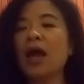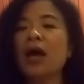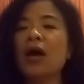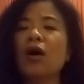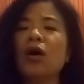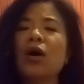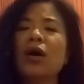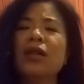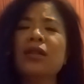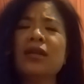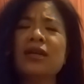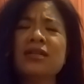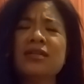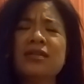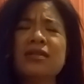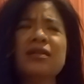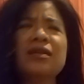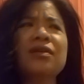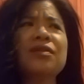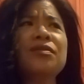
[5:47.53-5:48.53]
And that's
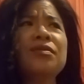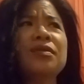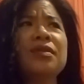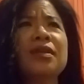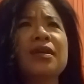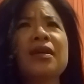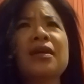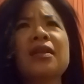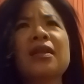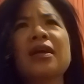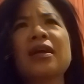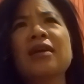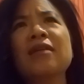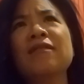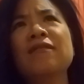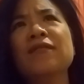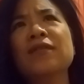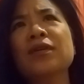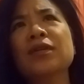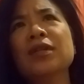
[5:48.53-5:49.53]
another thing. Like, I
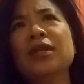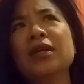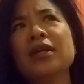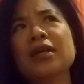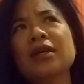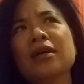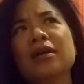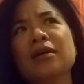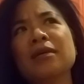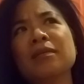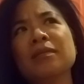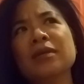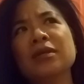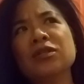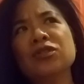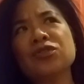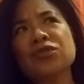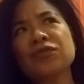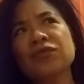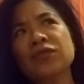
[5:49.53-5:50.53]
feel like
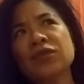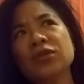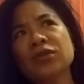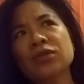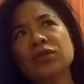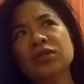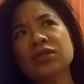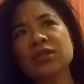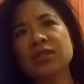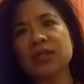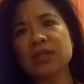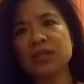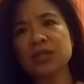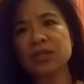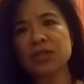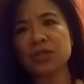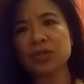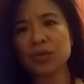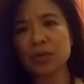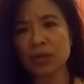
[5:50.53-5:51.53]
introverts seek
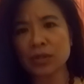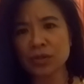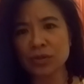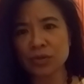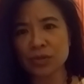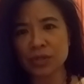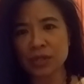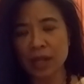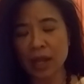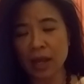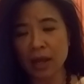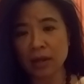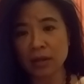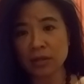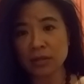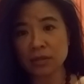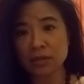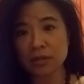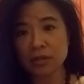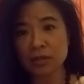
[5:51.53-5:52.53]
to
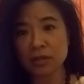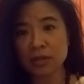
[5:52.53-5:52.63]
understand.